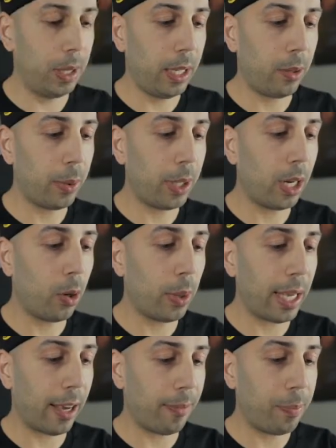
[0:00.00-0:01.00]
But there we go.
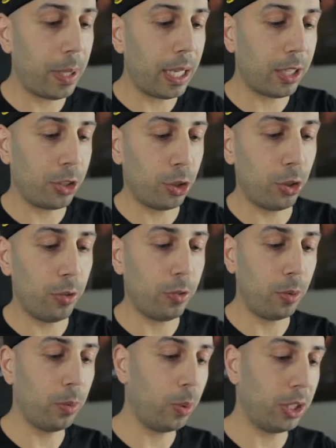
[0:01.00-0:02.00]
We have
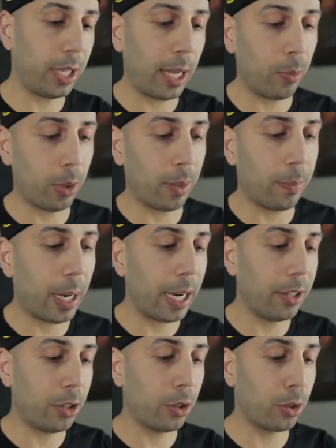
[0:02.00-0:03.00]
Pikachu, which came with the
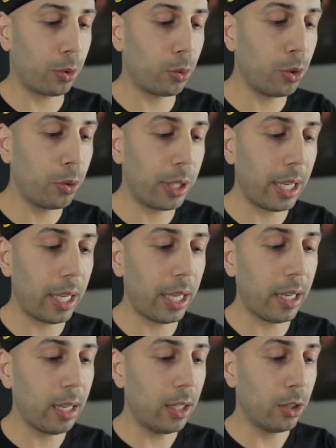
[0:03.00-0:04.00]
binder,
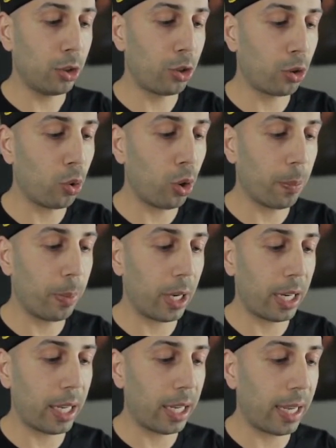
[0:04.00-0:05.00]
Grookey,
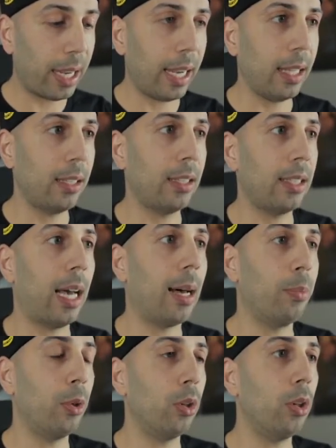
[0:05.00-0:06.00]
Scorbunny, and
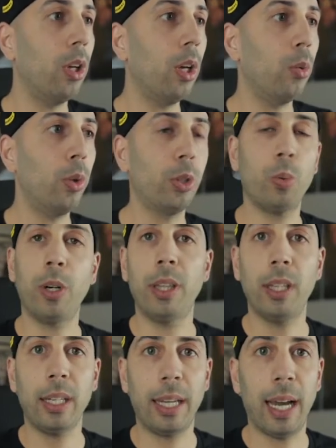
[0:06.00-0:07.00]
Sobble, which were
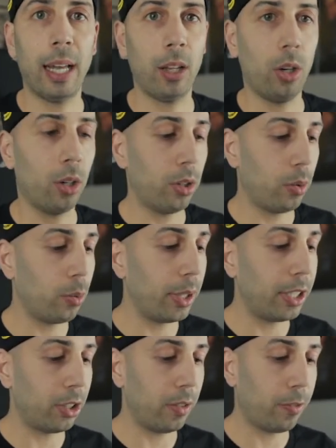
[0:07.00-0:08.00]
in the Galar
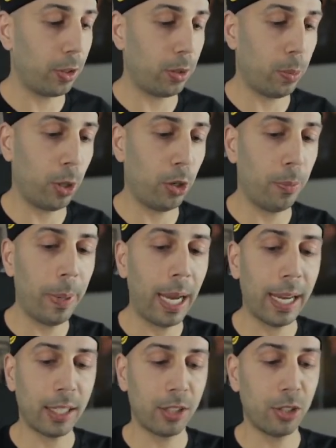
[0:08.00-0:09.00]
region first partner
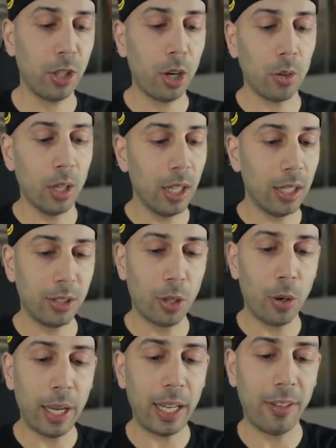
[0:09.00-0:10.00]
pack. So let's
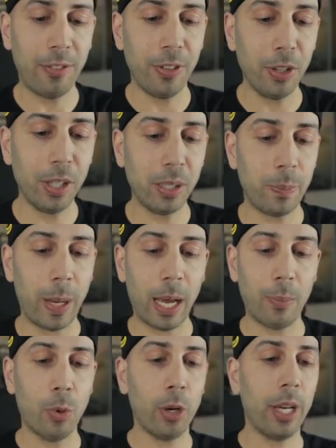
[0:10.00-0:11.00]
go ahead and fill this
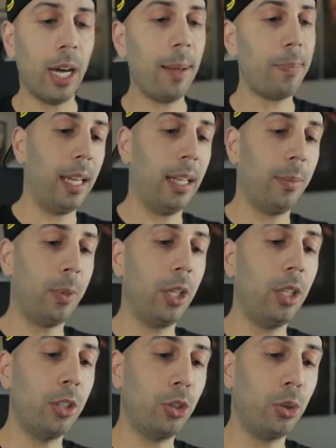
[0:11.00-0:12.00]
bad boy up. And I'm
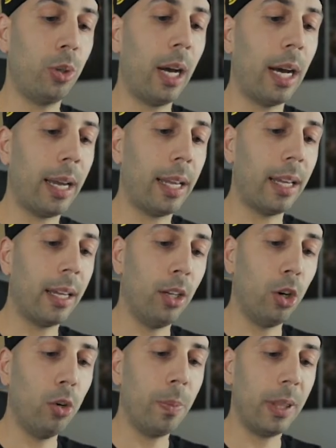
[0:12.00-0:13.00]
gonna try
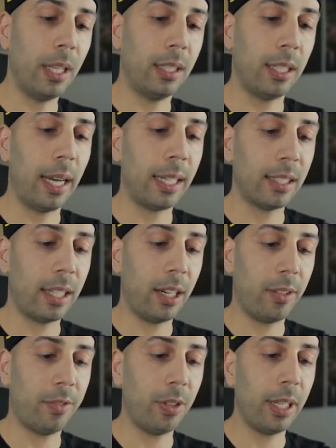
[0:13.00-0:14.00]
and open this as
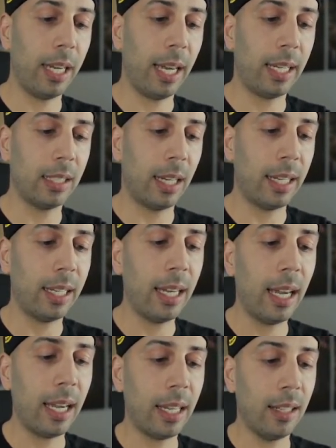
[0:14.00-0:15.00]
carefully as I
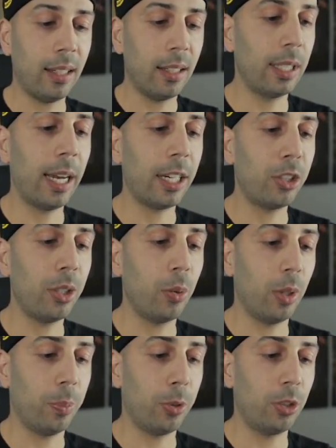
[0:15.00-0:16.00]
can, because I actually
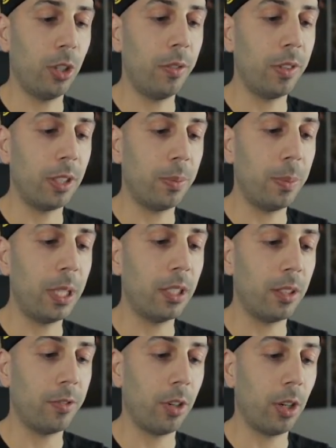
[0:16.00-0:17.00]
want to preserve this
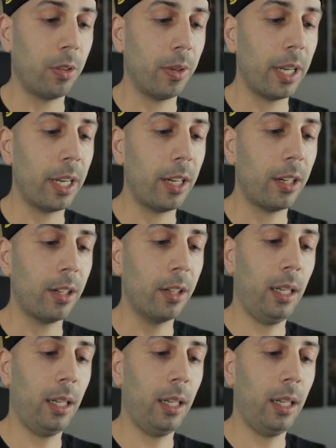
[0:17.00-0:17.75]
piece of art right here.